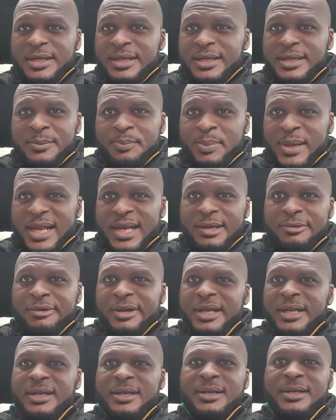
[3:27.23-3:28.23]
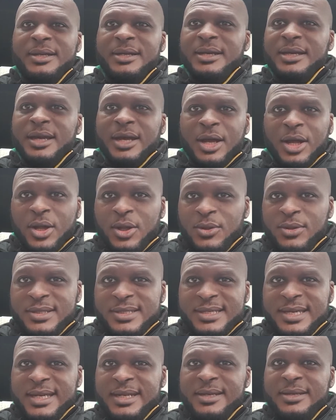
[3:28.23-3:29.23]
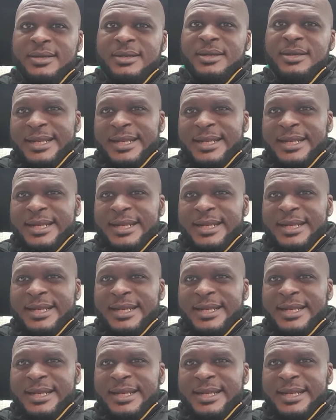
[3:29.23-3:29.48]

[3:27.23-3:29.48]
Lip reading: Bellerin, Holding.